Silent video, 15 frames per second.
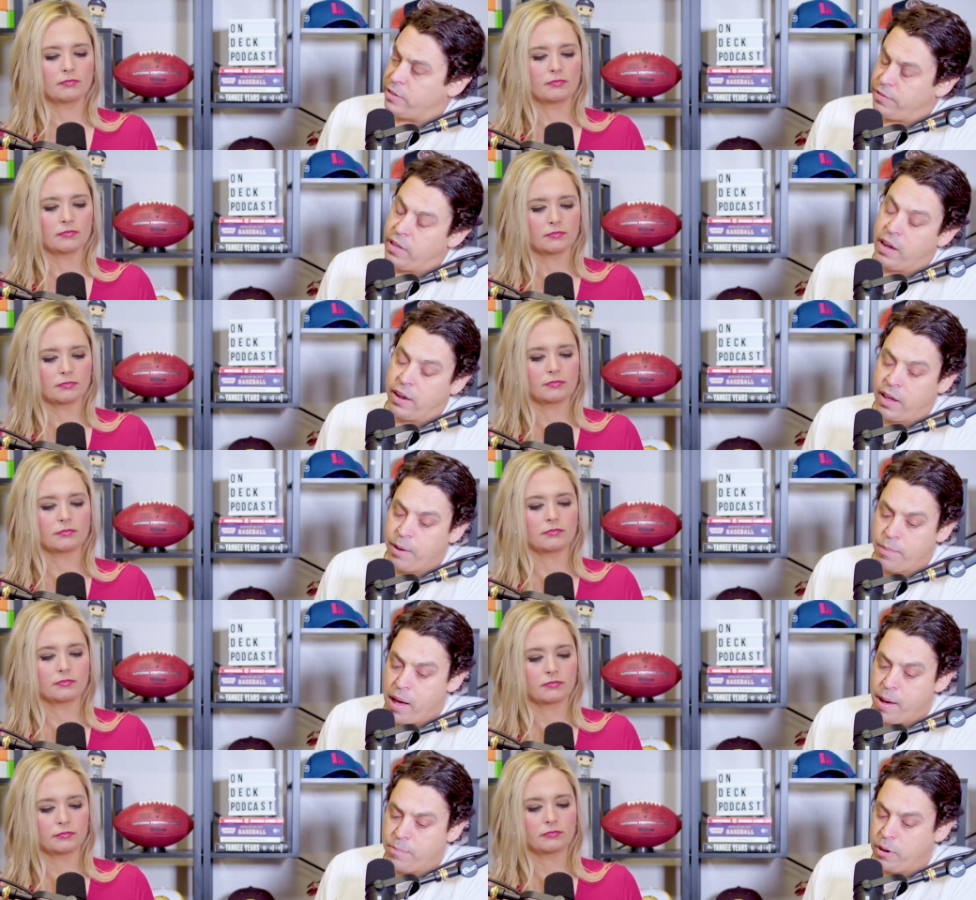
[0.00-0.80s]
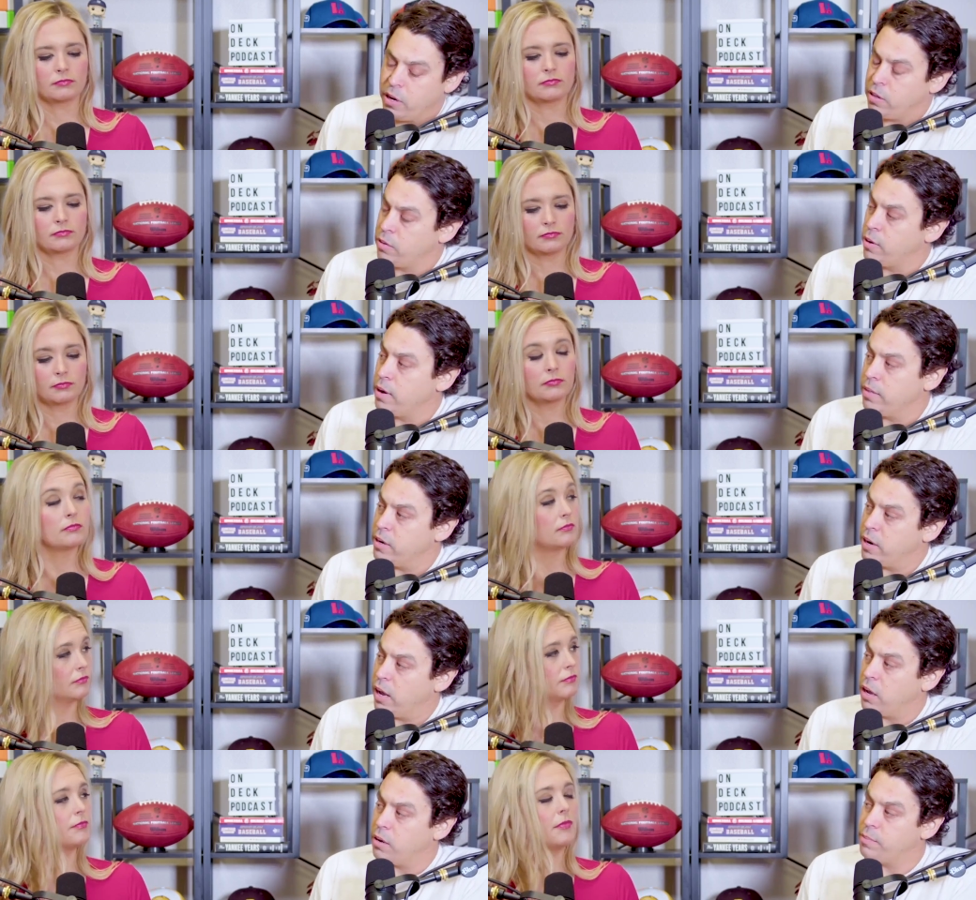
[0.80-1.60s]
Speaker 1: if that kept happening throughout the
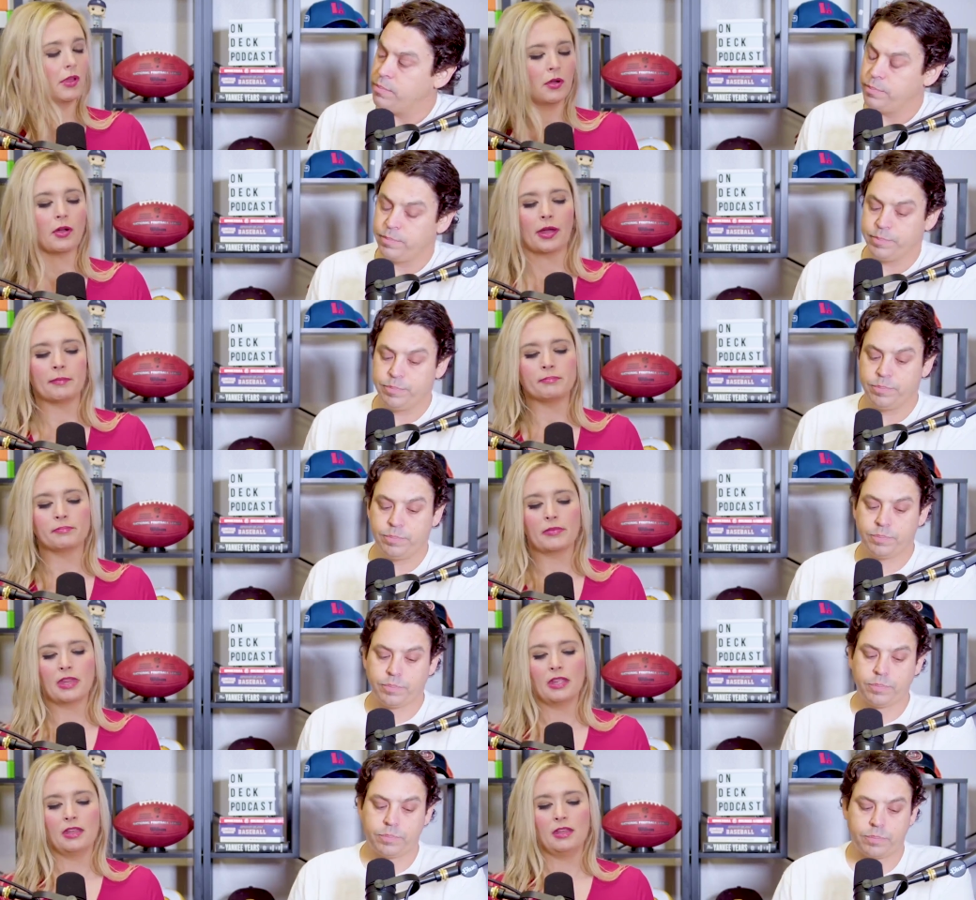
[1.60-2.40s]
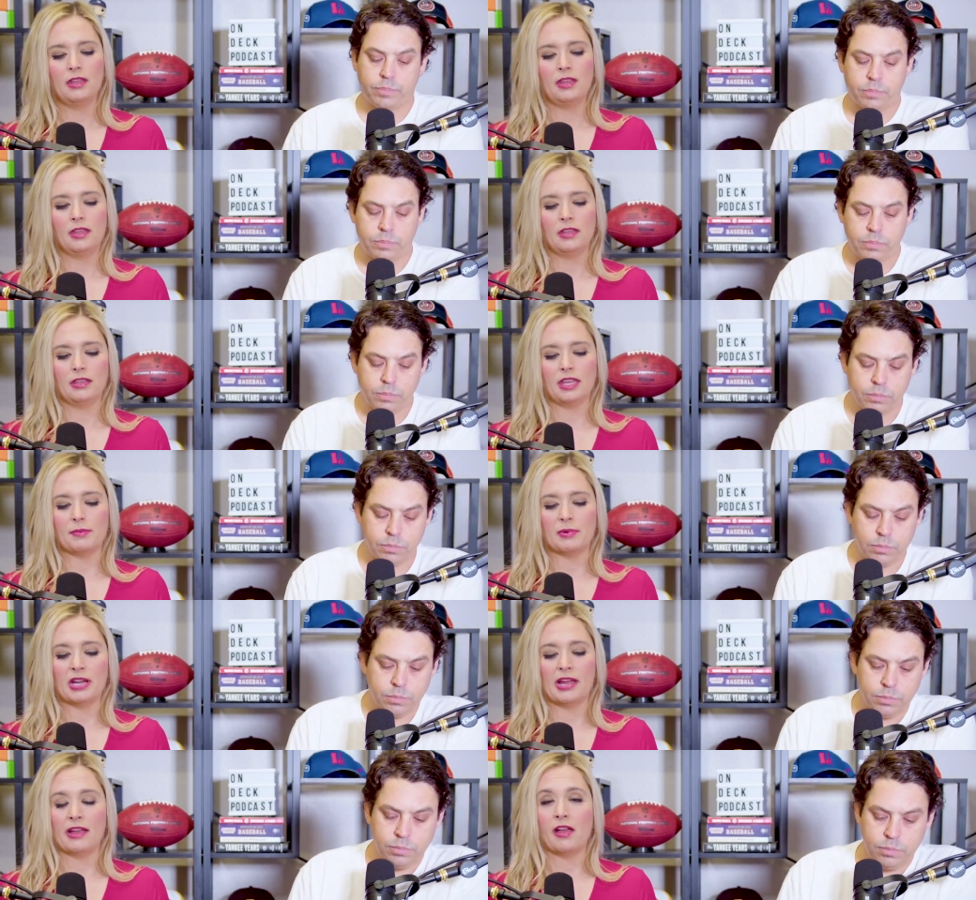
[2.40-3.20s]
day.
Speaker 2: Okay.
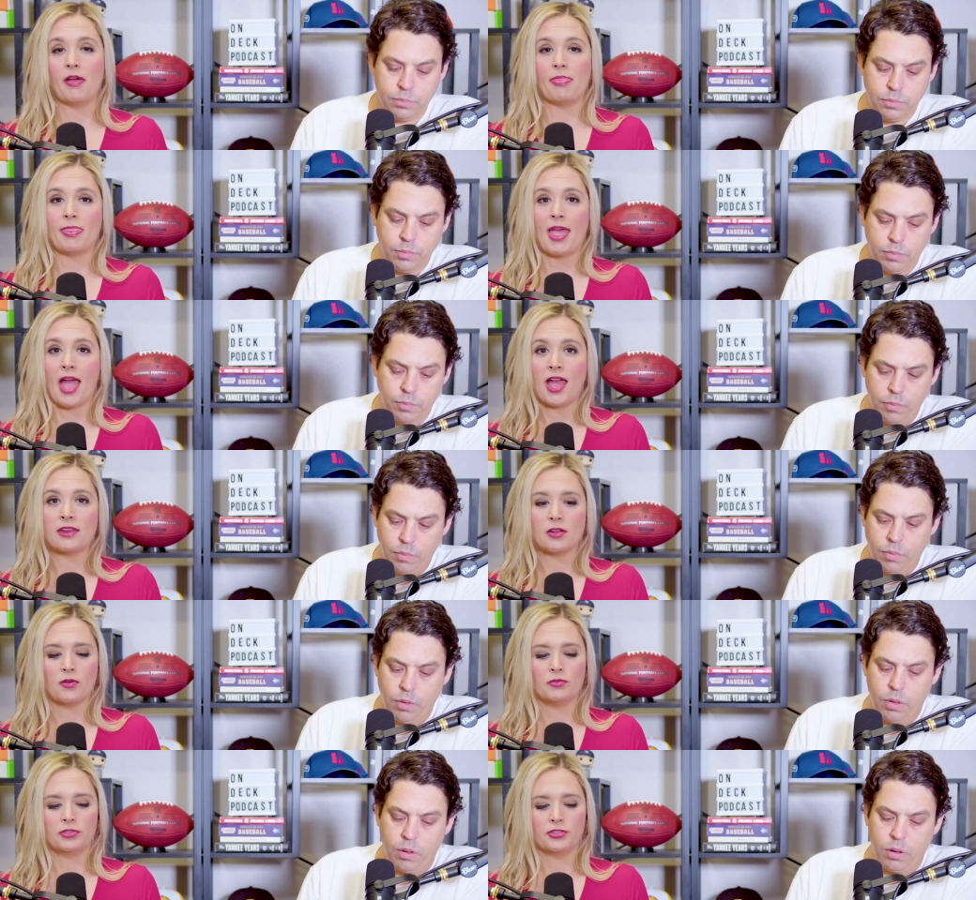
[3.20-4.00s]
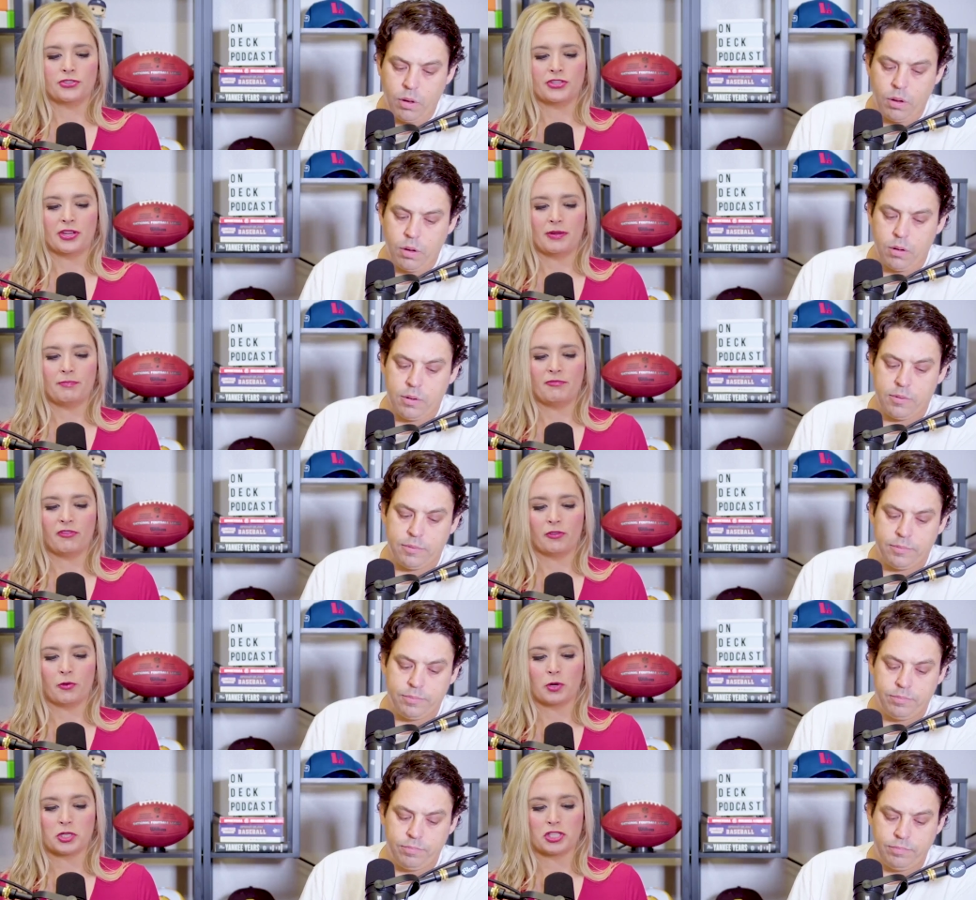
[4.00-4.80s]
Keep an eye on that ownership
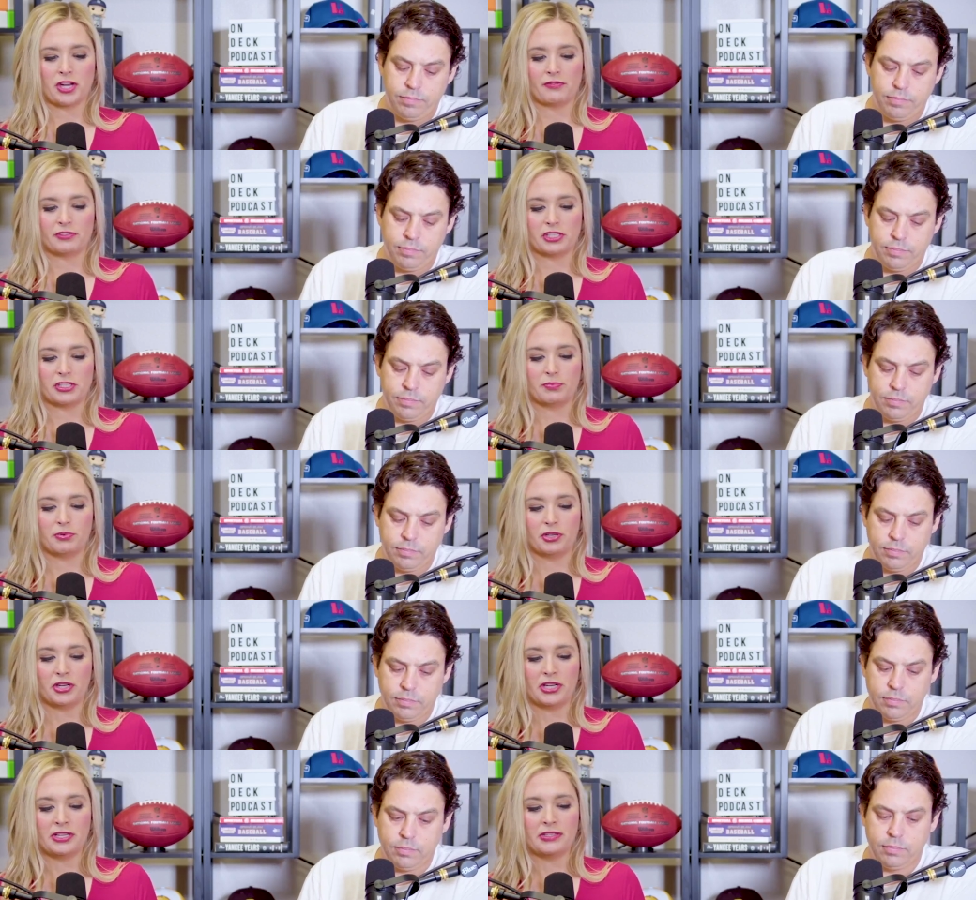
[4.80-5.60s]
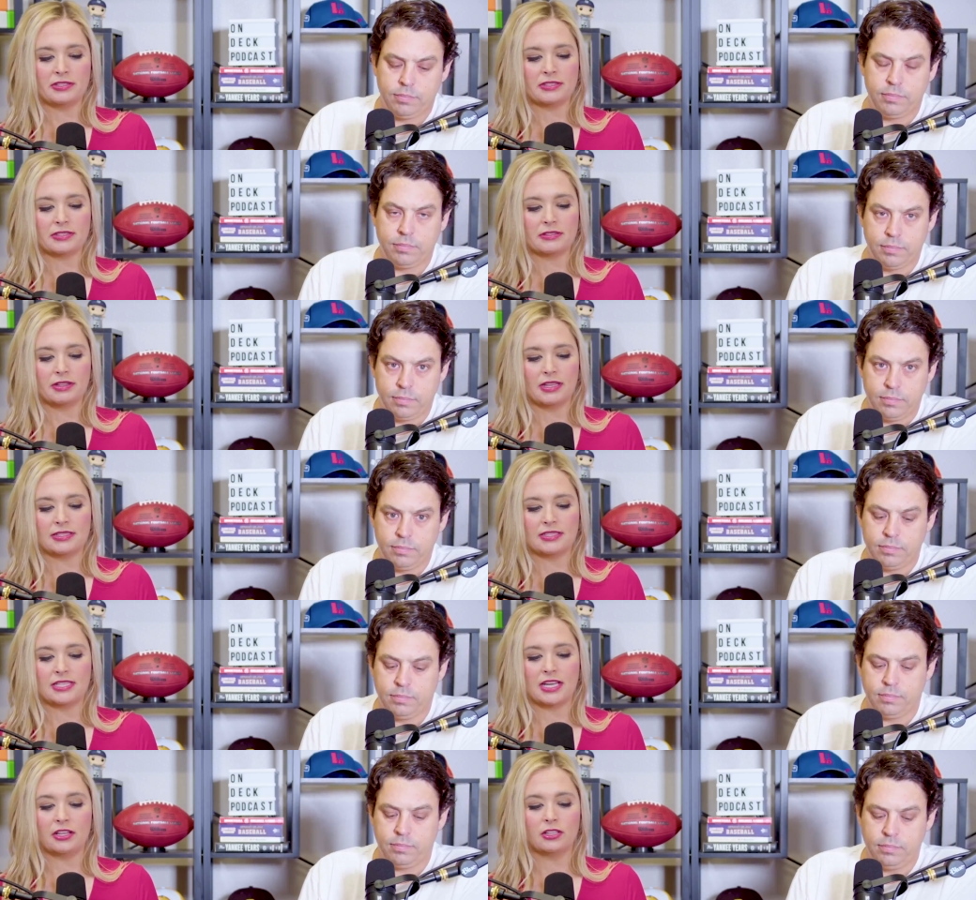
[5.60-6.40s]
for Jeffrey Springs.
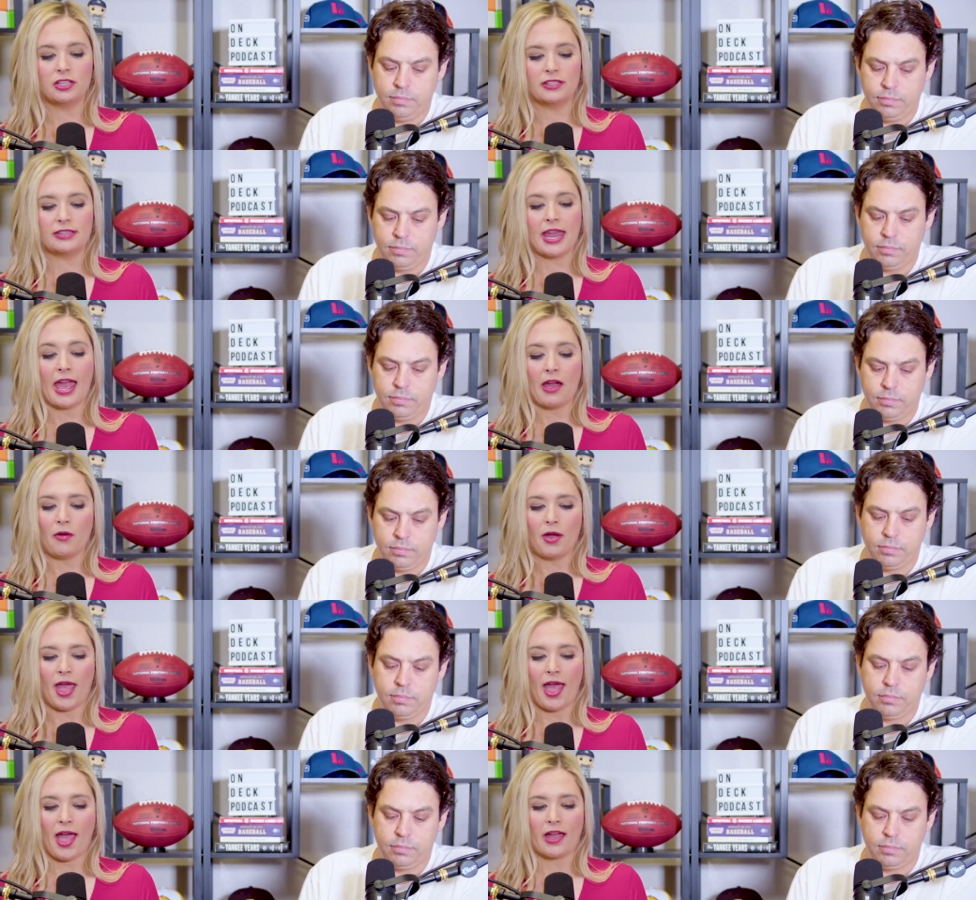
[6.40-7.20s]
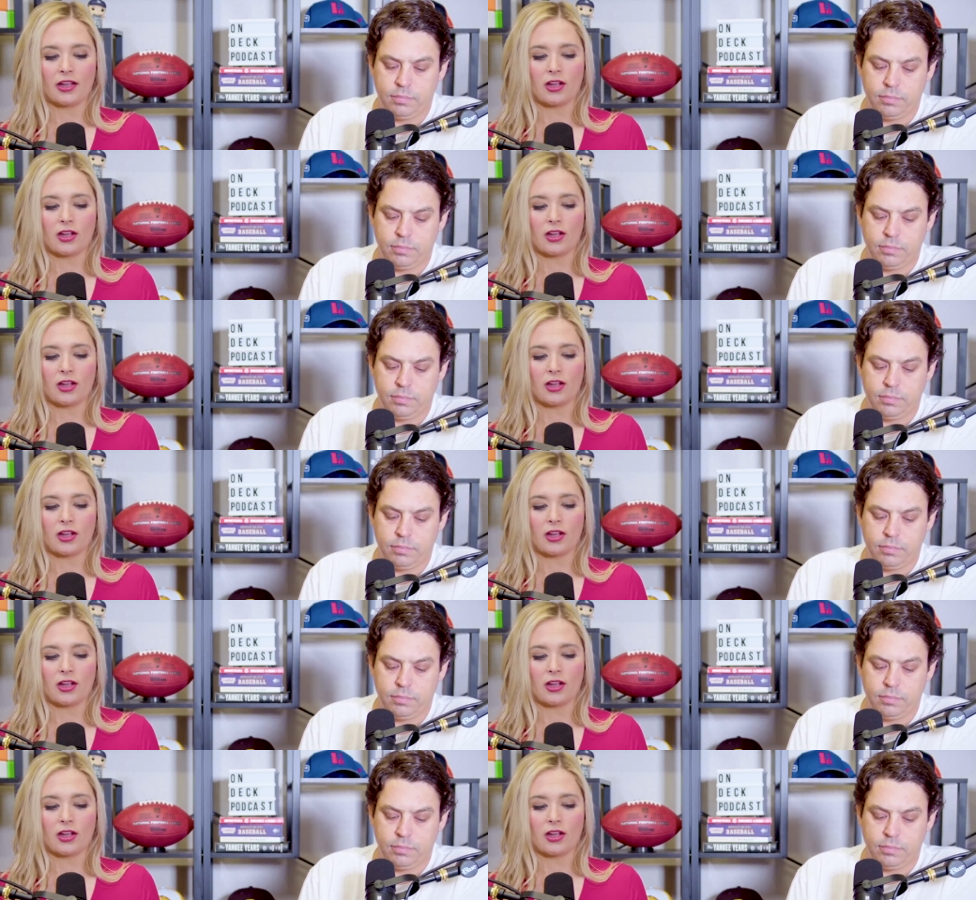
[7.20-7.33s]
Let's take mm-hmm. a look now at